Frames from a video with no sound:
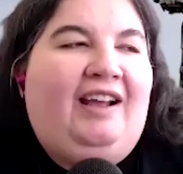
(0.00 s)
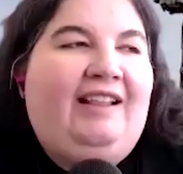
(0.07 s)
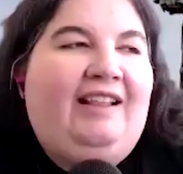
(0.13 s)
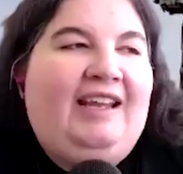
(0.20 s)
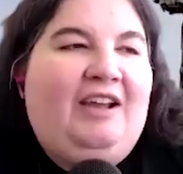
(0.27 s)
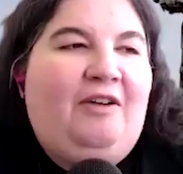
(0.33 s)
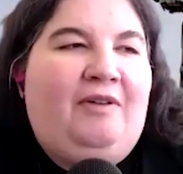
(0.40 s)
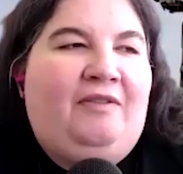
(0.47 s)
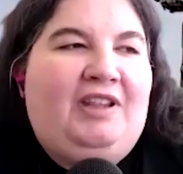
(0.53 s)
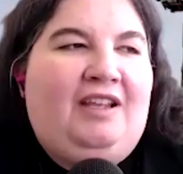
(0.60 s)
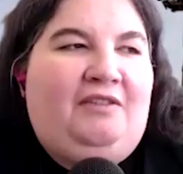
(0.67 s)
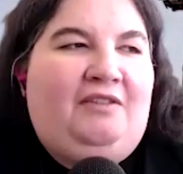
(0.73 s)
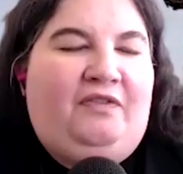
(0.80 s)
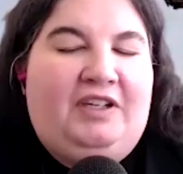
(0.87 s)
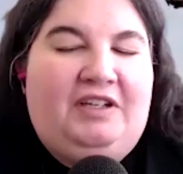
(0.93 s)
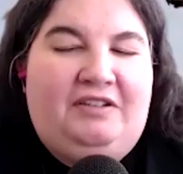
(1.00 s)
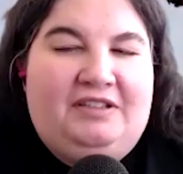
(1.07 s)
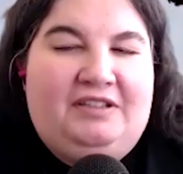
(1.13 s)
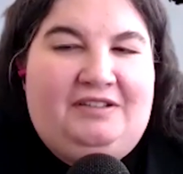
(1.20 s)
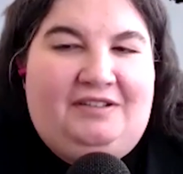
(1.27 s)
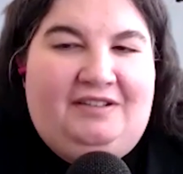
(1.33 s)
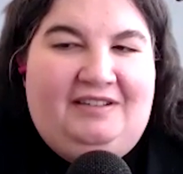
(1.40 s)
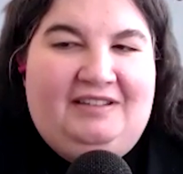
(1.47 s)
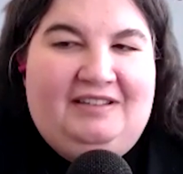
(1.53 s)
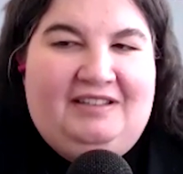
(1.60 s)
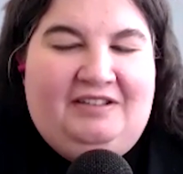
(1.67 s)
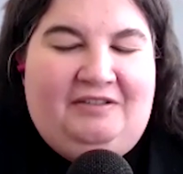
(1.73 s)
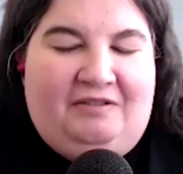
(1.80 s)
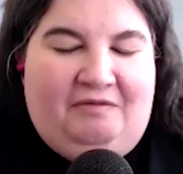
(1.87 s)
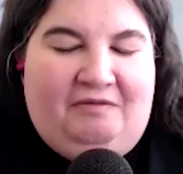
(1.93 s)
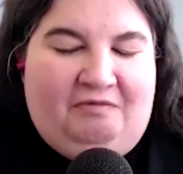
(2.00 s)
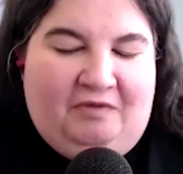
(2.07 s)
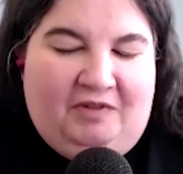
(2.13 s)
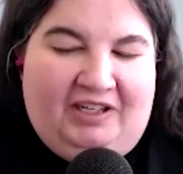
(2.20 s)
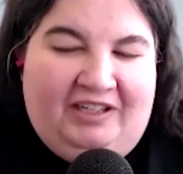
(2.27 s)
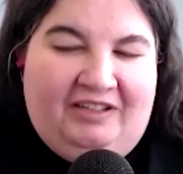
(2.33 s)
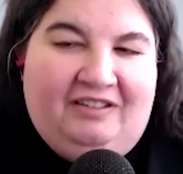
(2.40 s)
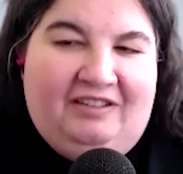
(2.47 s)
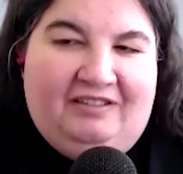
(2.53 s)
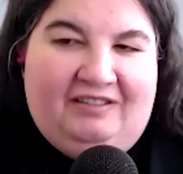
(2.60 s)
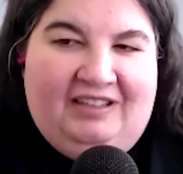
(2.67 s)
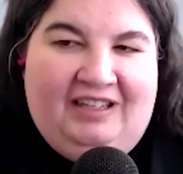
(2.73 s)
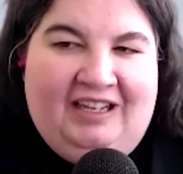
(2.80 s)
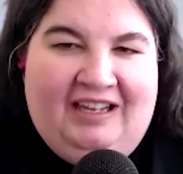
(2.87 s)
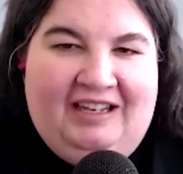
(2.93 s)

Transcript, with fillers: like how everything feels sort of real and